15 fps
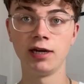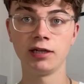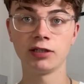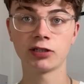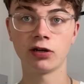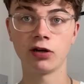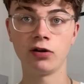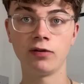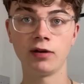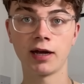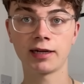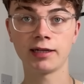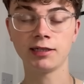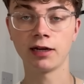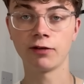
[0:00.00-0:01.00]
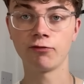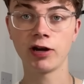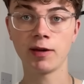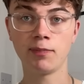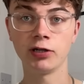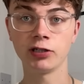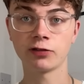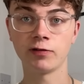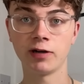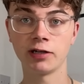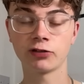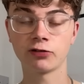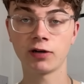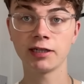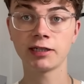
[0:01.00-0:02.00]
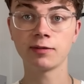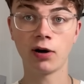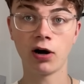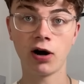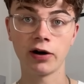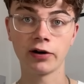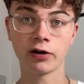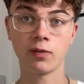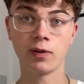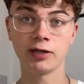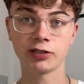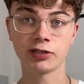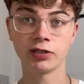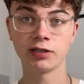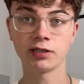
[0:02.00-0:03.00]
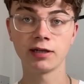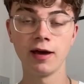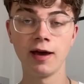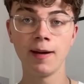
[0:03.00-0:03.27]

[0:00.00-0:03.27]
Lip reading: So like I said, really push for it. Try some harder questions.